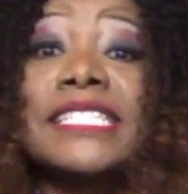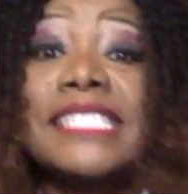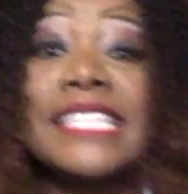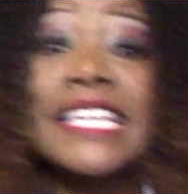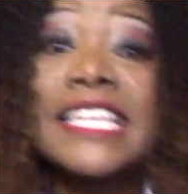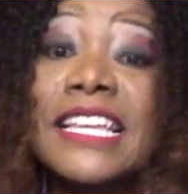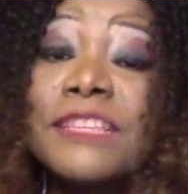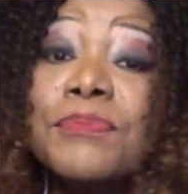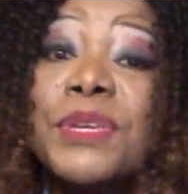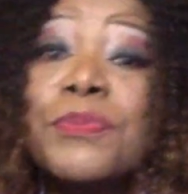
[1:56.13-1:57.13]
the tea
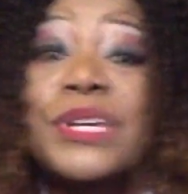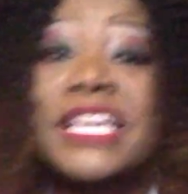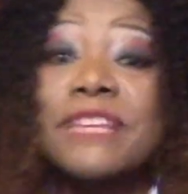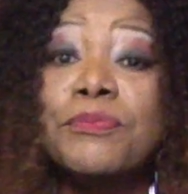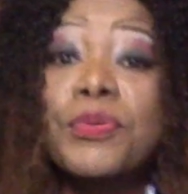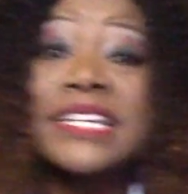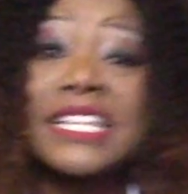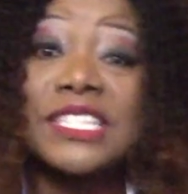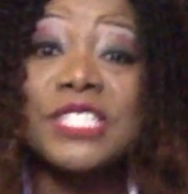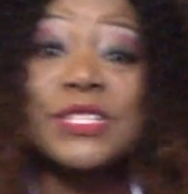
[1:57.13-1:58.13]
that people get
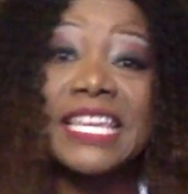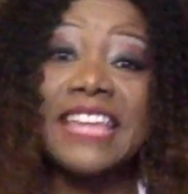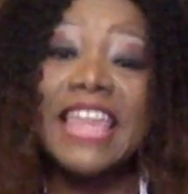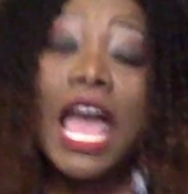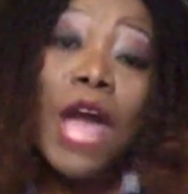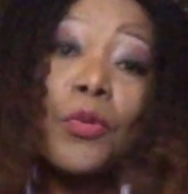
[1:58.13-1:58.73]
pregnant together.